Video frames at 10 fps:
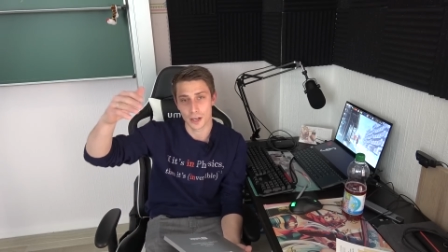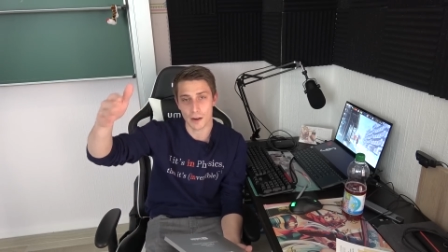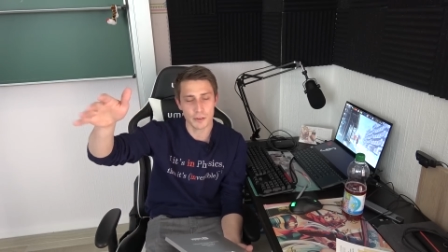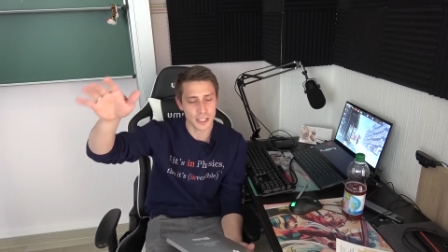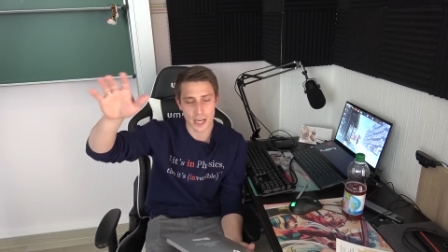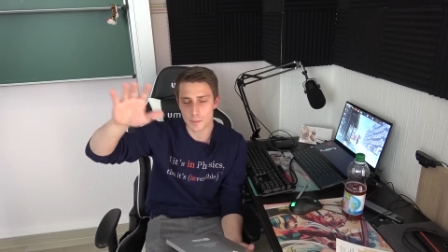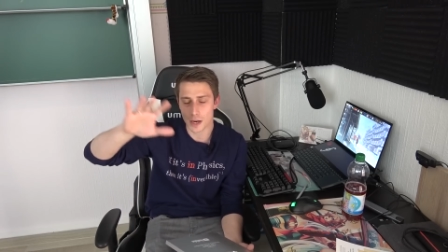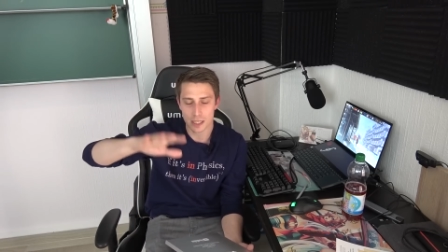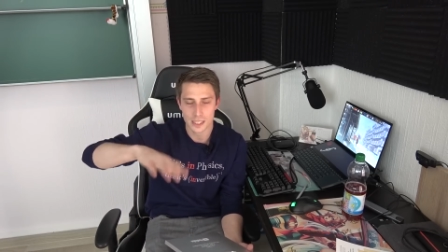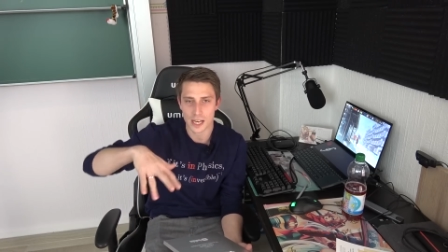Every time
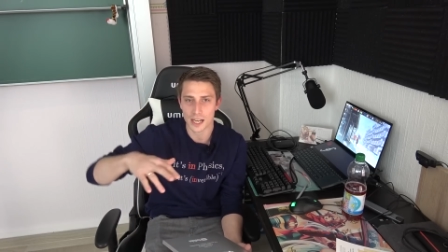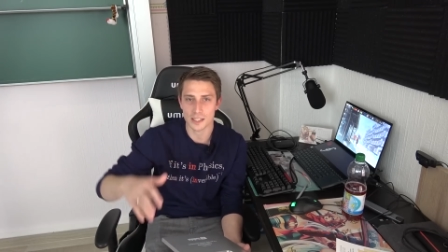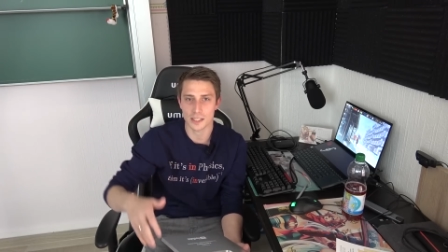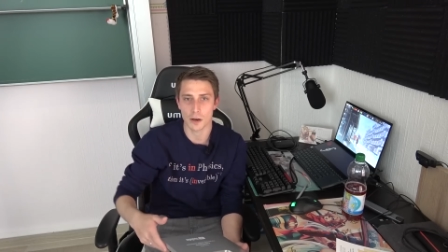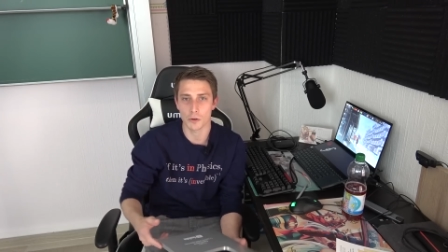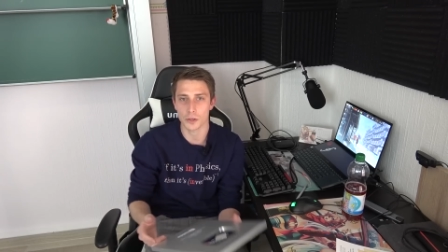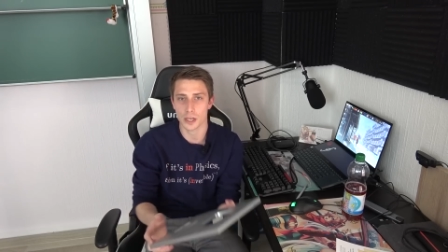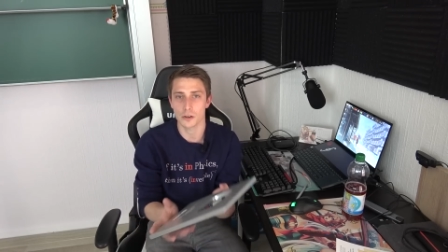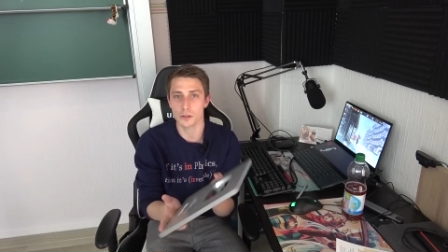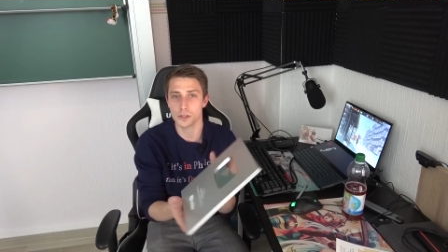I slide it down, you
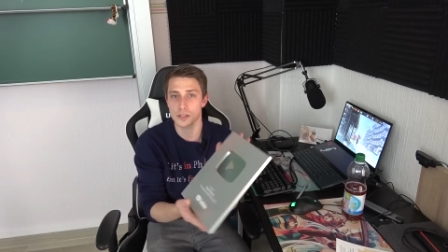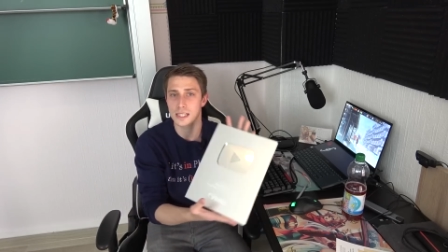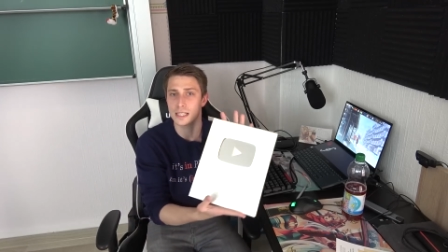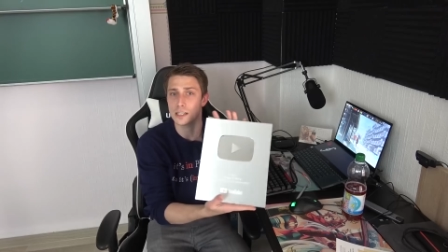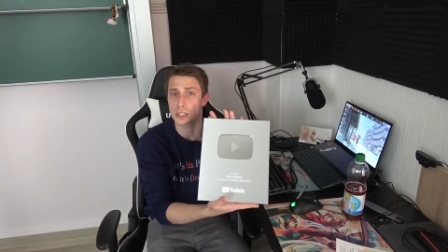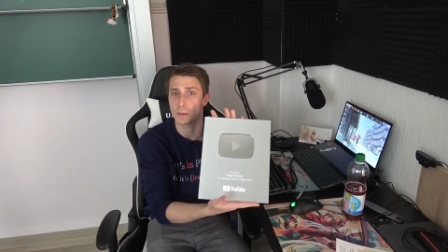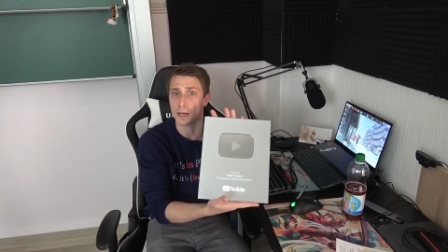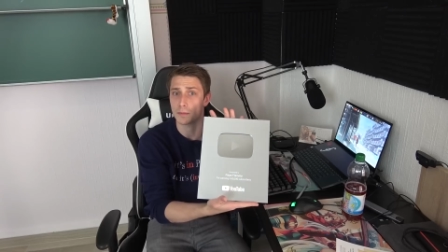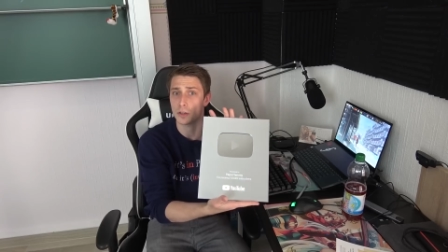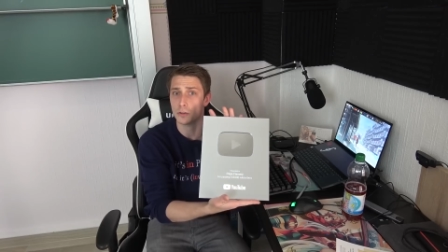are going to see this, but
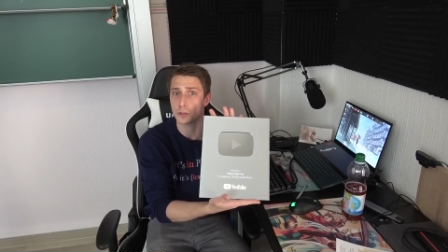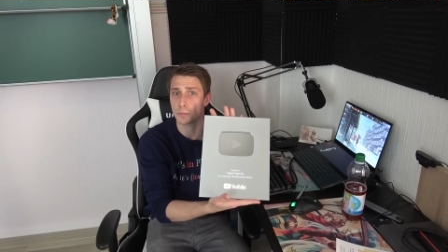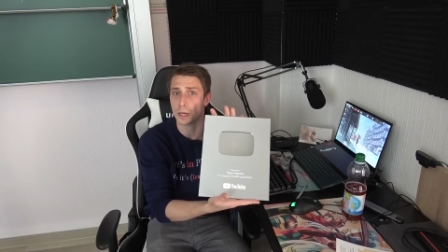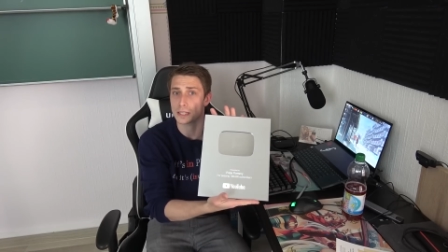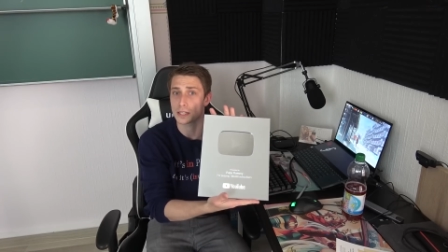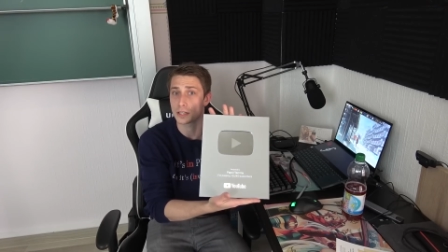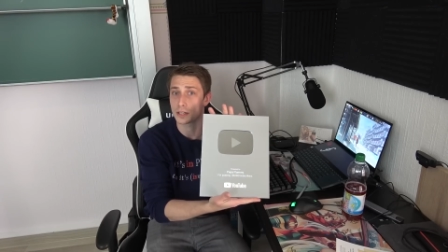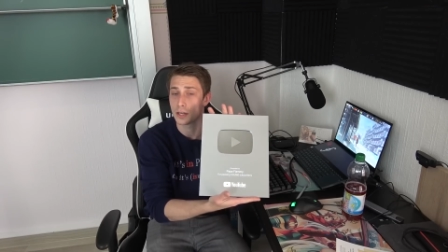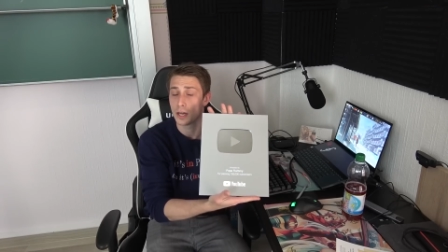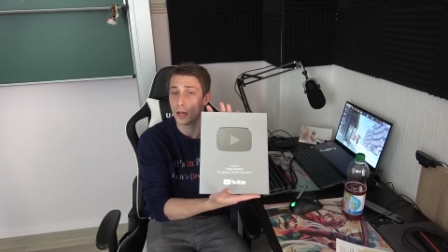I'm going to place it
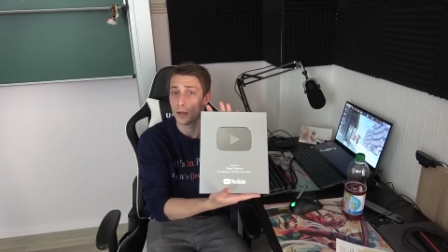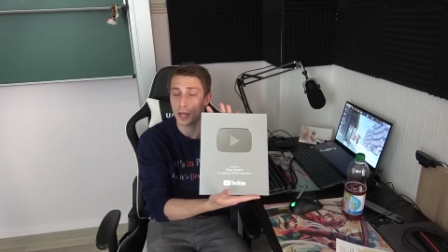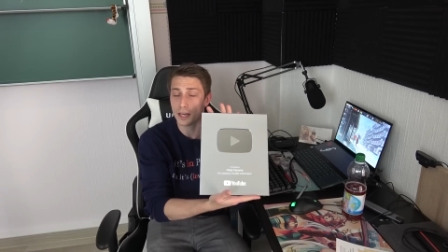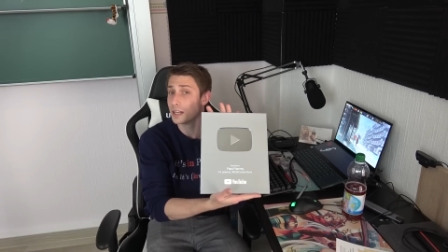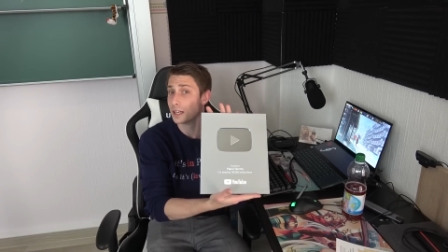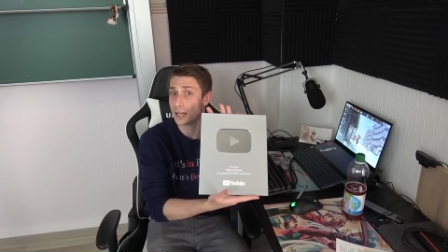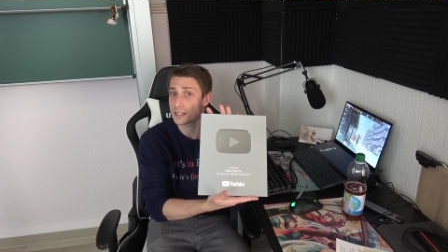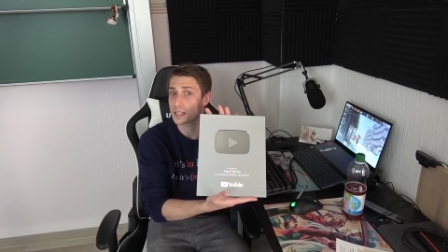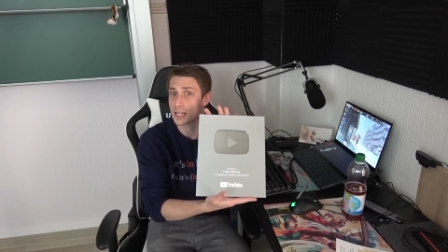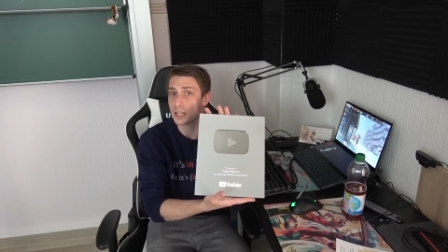not at
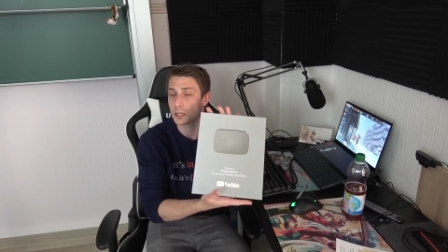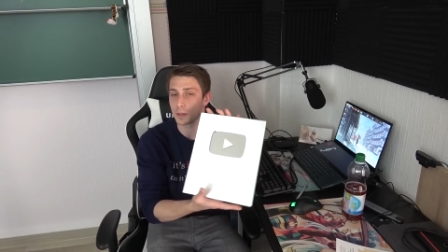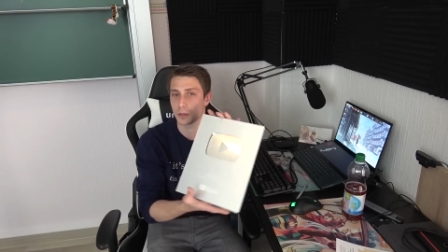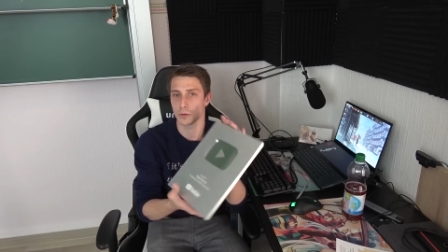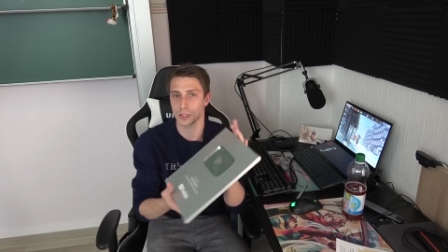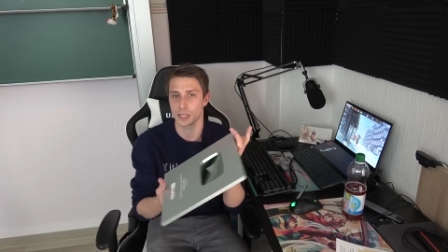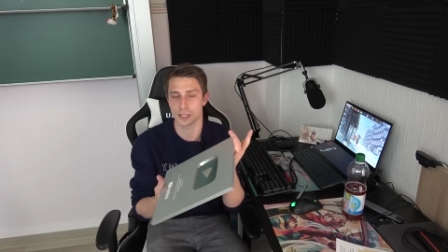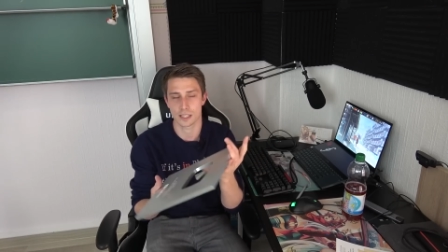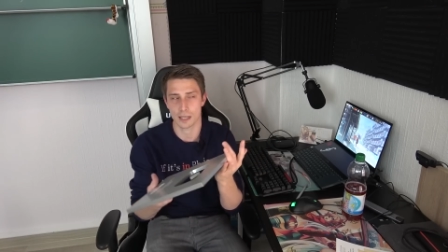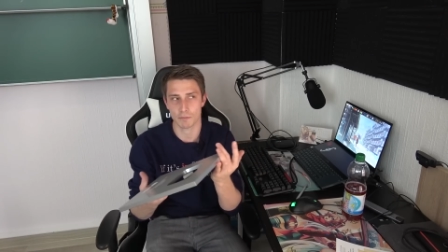the center because
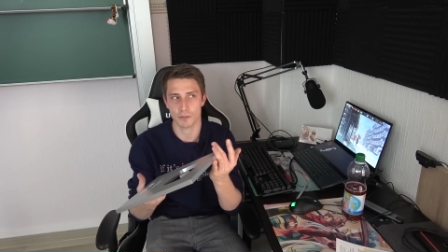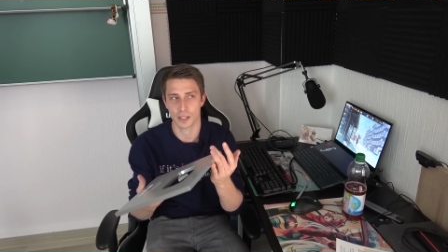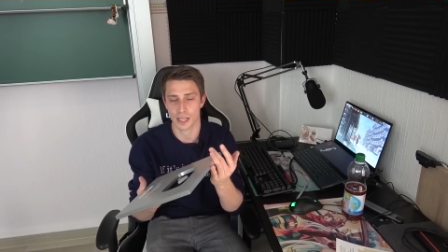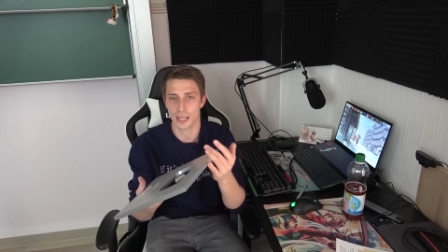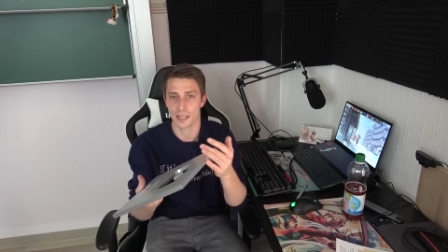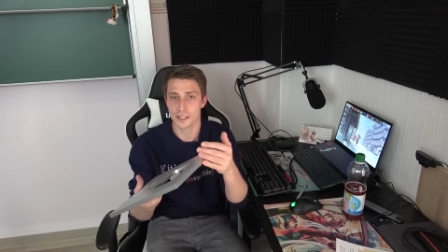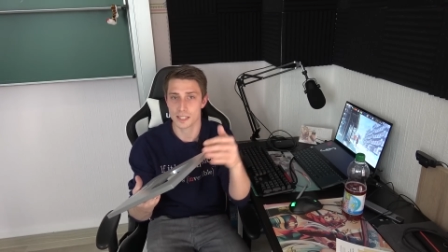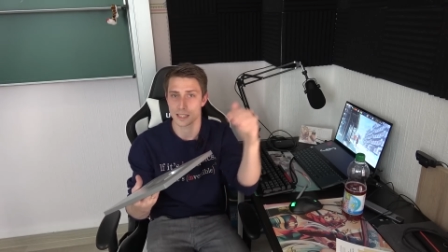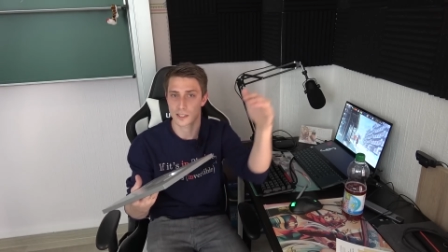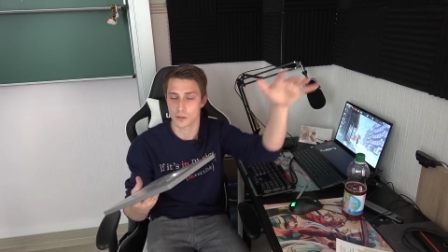there's something else
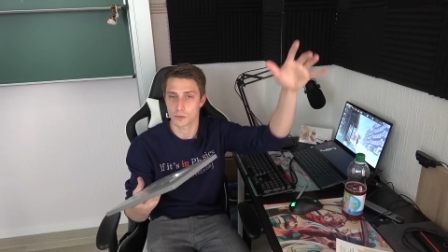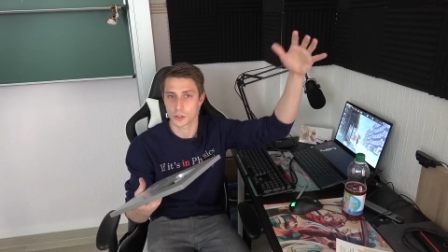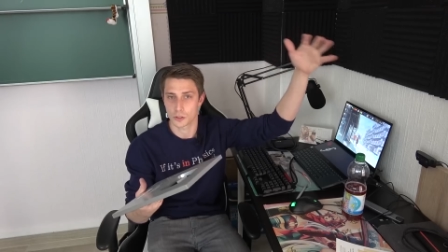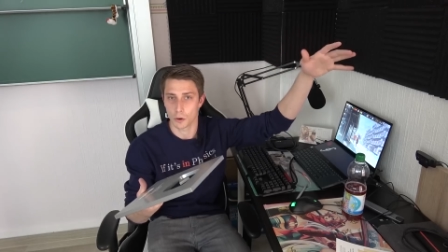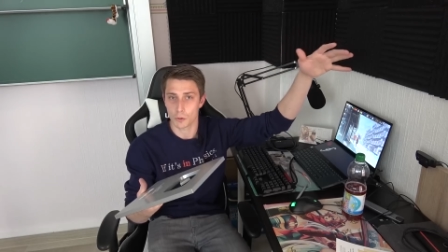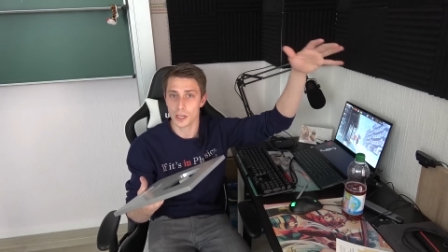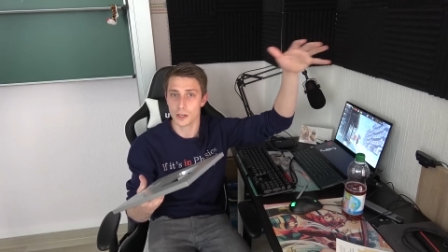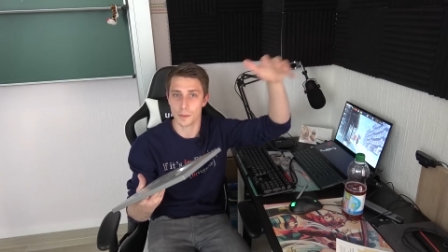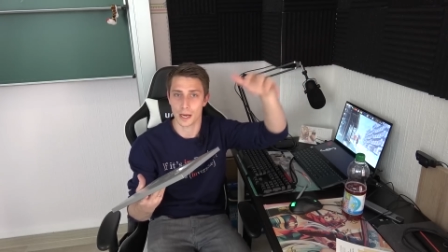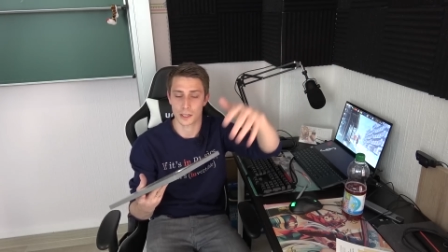that's going to go
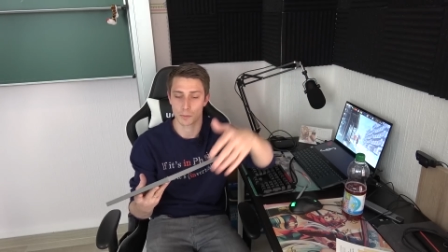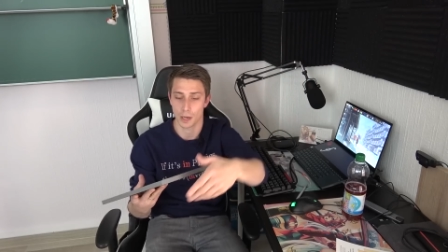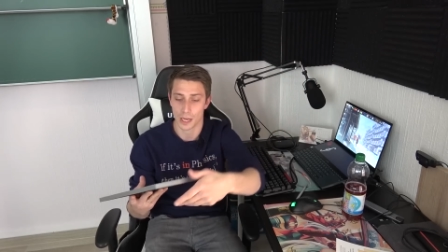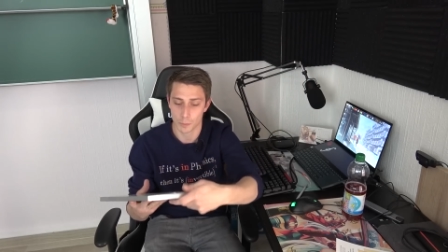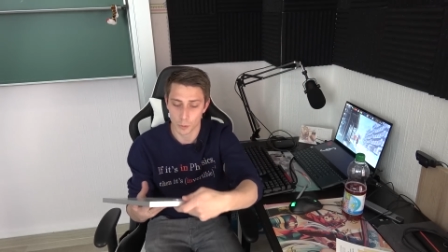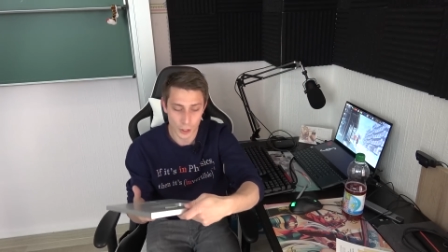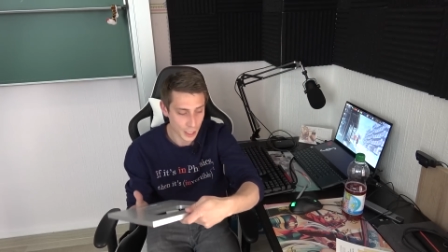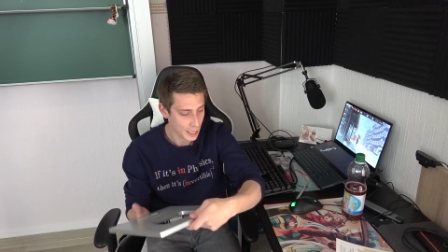there behind the blackboard.